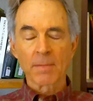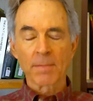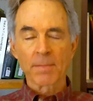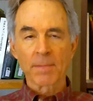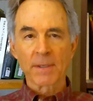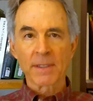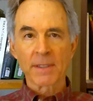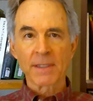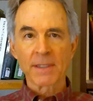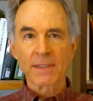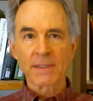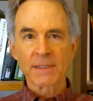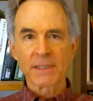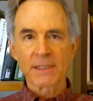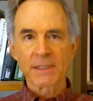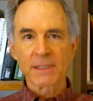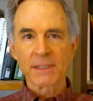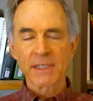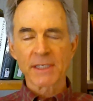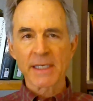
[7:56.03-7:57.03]
but he
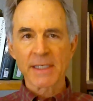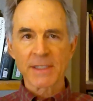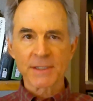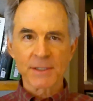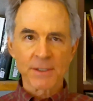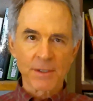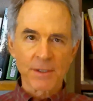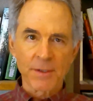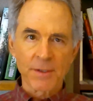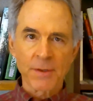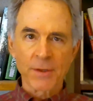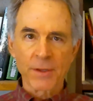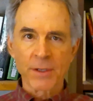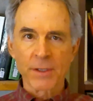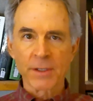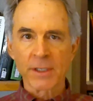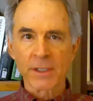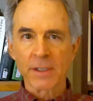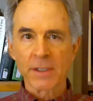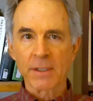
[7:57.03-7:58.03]
stays in
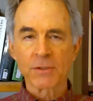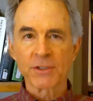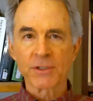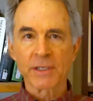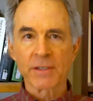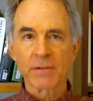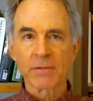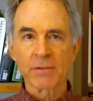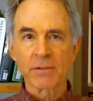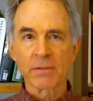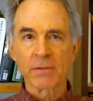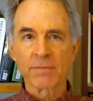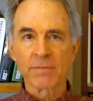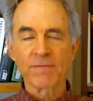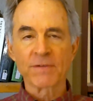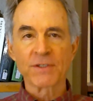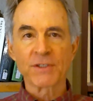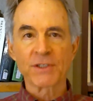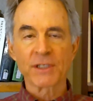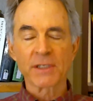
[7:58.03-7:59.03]
the general
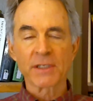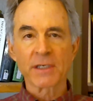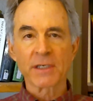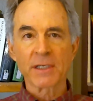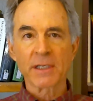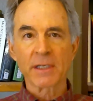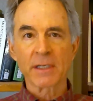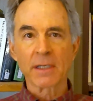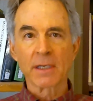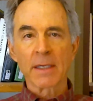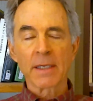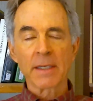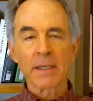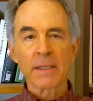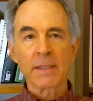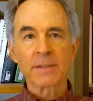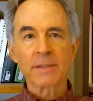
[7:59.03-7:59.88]
vicinity. He